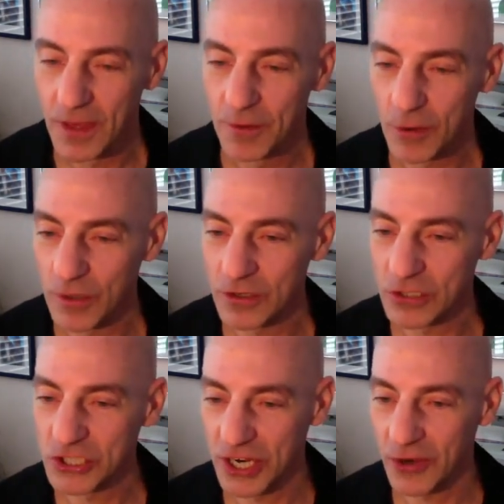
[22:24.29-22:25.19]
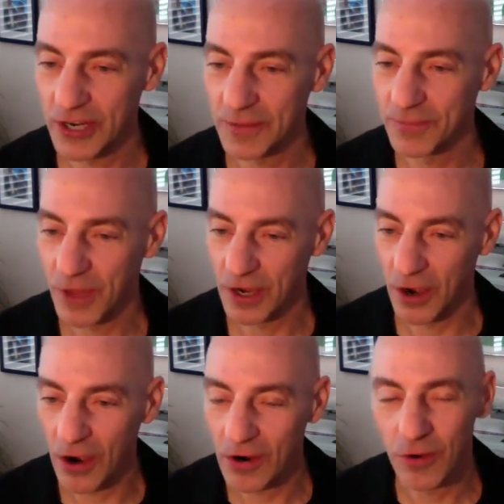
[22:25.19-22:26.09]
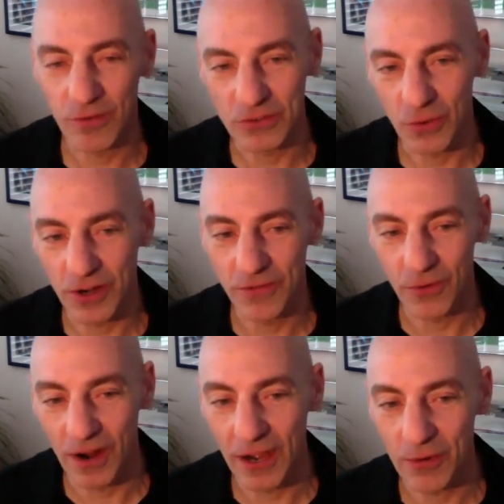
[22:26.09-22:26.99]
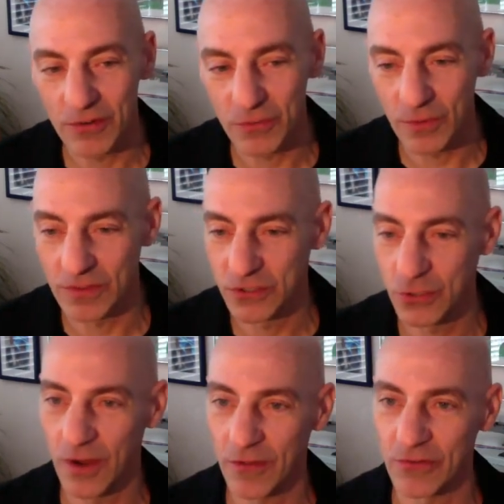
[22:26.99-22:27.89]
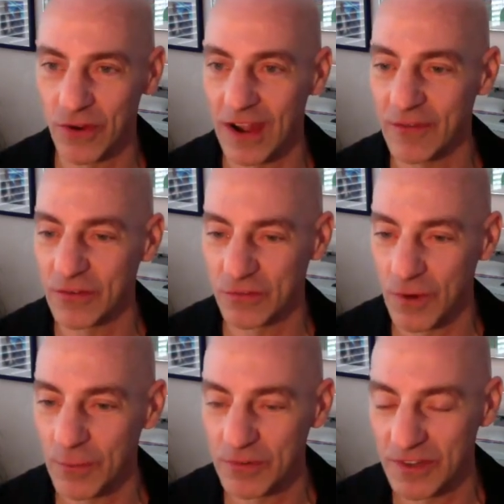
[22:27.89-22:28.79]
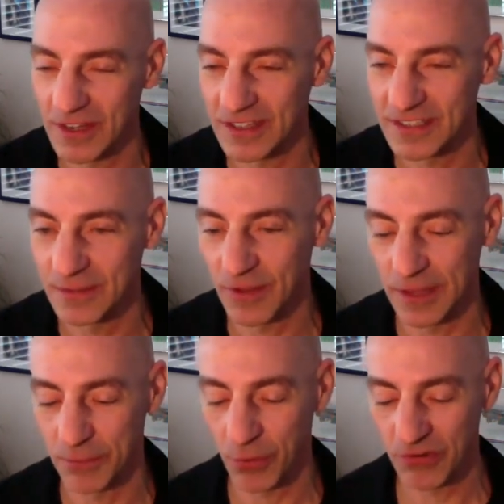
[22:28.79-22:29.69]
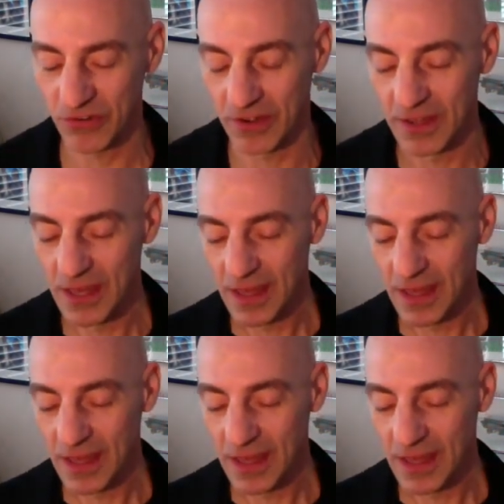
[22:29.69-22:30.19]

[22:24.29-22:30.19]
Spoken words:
But when you're sharing a car over 24 hours with two other drivers representing a team like Porsche